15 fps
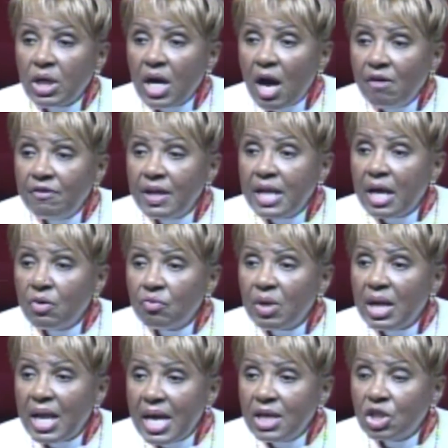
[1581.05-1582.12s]
covenant
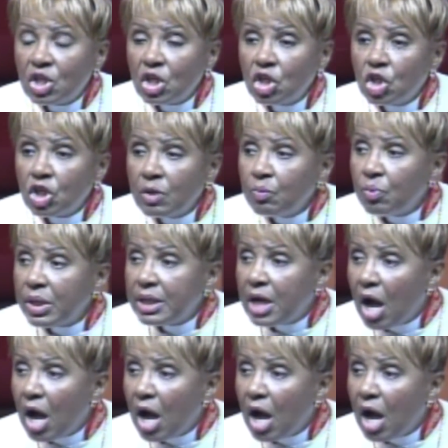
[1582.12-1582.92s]
relationship with